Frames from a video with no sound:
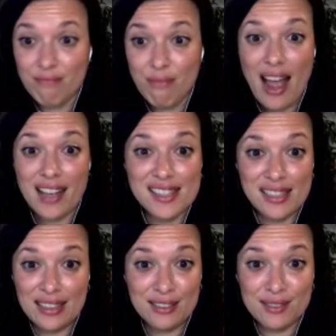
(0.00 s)
by
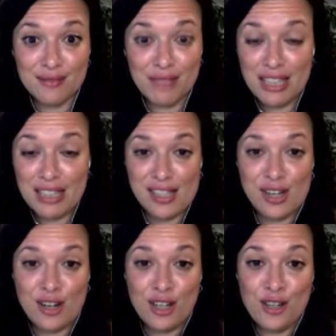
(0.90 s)
accident because I
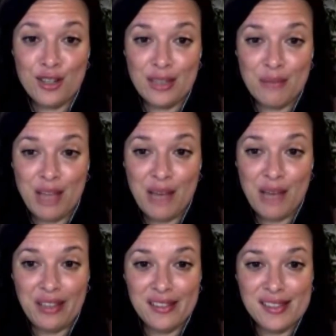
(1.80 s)
started cooking
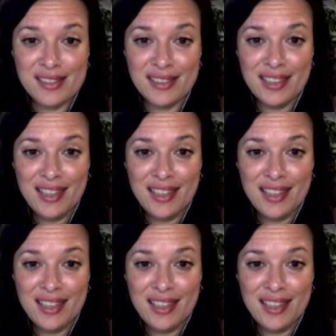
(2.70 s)
plant-based.